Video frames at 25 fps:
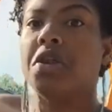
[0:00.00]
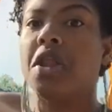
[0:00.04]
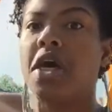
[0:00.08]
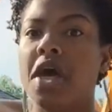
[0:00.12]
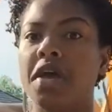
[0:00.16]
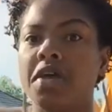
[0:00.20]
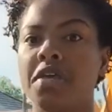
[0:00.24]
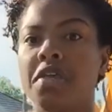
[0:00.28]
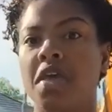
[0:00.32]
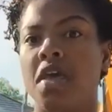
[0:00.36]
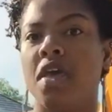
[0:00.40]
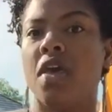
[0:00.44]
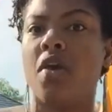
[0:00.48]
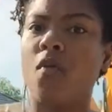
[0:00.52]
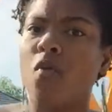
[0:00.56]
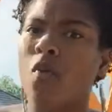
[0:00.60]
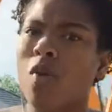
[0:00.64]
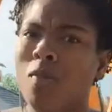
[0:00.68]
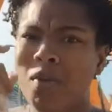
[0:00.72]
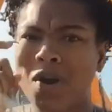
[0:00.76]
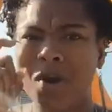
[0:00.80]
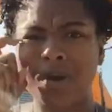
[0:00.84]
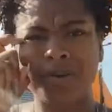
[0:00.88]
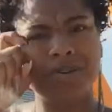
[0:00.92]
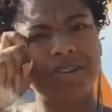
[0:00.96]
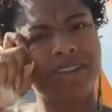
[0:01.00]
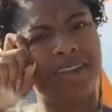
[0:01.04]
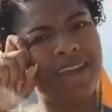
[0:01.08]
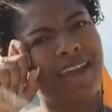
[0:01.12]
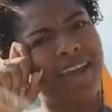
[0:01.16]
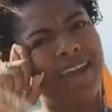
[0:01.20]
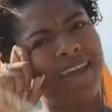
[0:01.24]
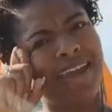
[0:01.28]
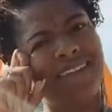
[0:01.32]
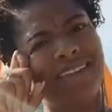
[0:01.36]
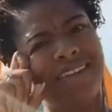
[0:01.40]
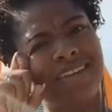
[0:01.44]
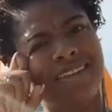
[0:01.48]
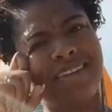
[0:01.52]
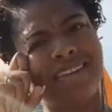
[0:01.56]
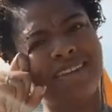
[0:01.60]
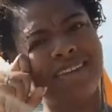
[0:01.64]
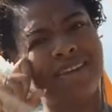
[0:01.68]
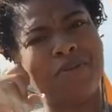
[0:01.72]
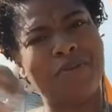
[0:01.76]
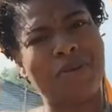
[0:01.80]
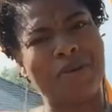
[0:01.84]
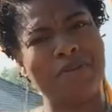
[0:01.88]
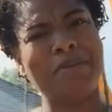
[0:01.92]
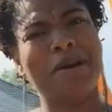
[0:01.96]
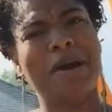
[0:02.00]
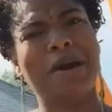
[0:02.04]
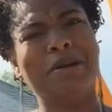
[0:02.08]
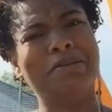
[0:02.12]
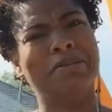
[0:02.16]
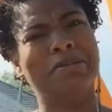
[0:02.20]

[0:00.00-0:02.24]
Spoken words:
Locks. One more day. What